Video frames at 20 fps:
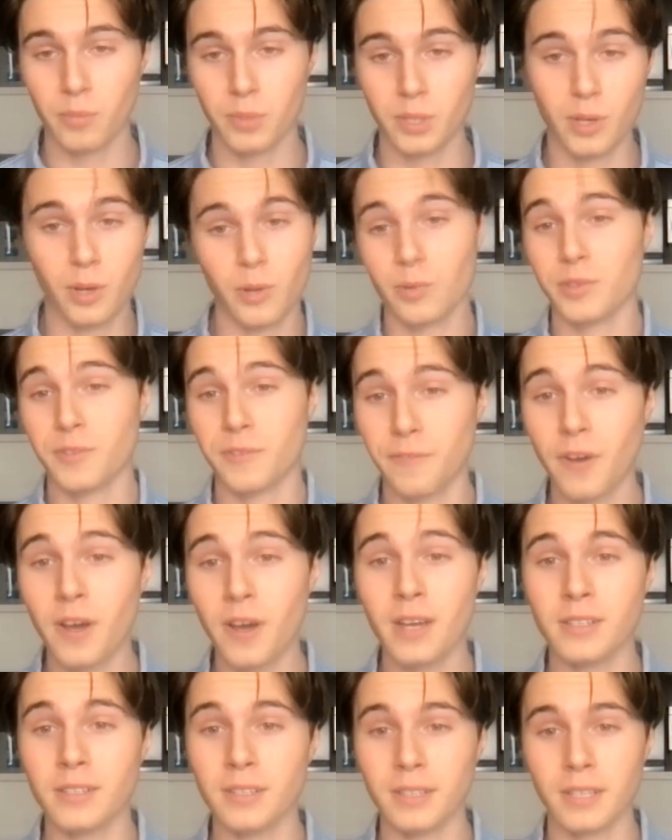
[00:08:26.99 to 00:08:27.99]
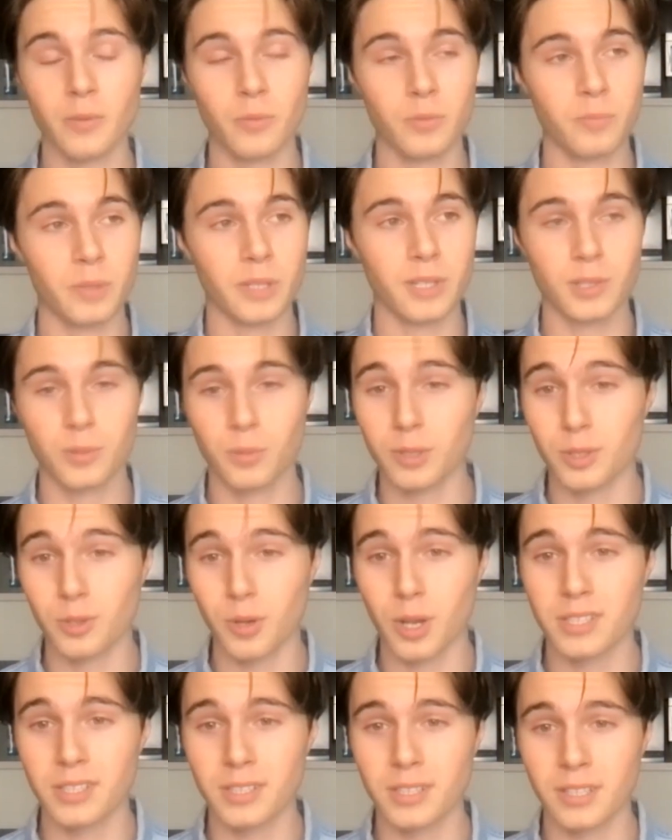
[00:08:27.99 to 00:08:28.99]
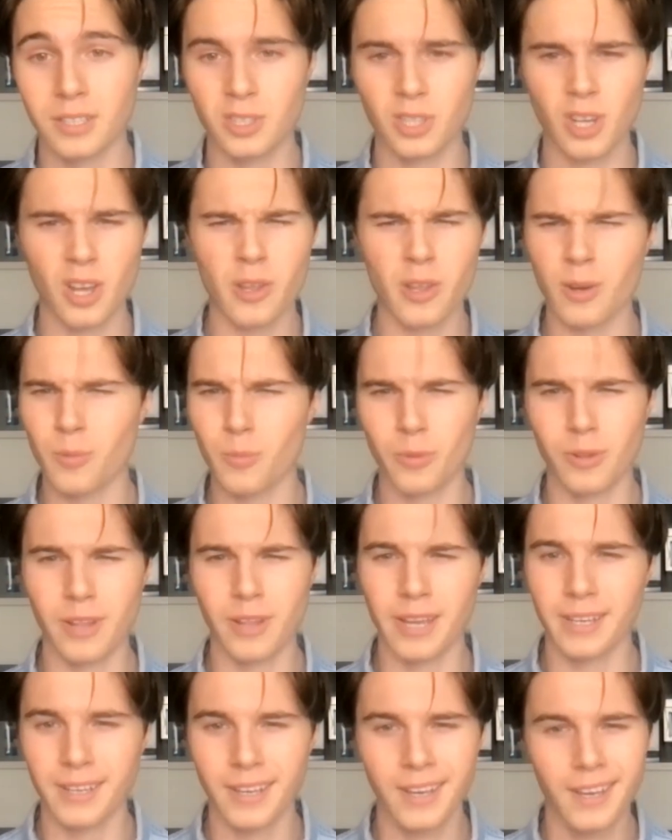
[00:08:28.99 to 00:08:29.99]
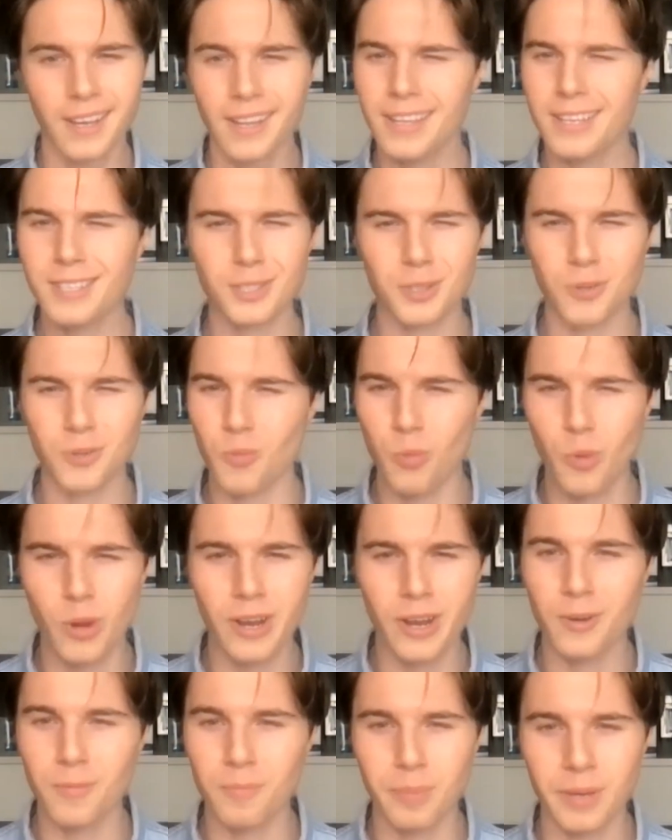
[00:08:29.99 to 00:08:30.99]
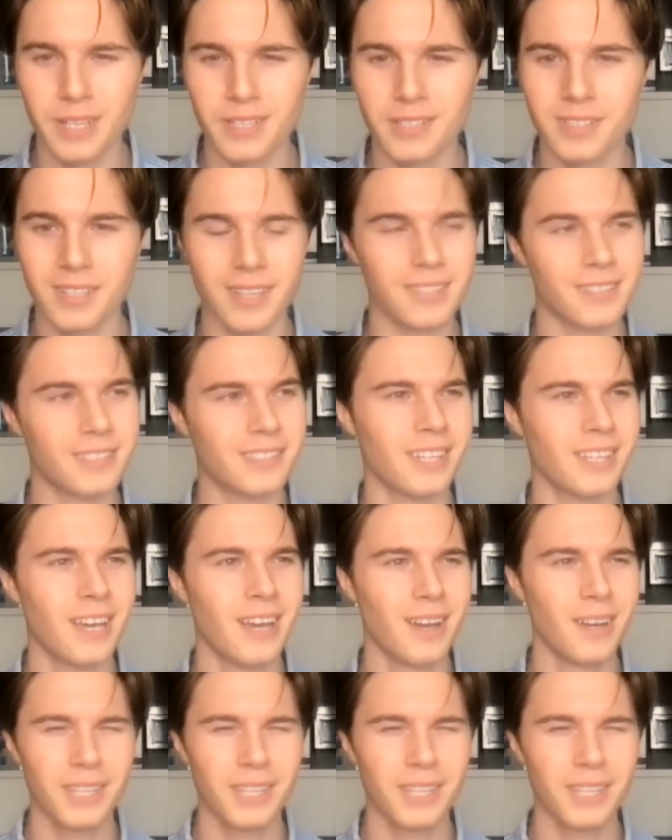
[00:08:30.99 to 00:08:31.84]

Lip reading: You know, it was fun. It because we trusted each other and we're like, this is a weird business.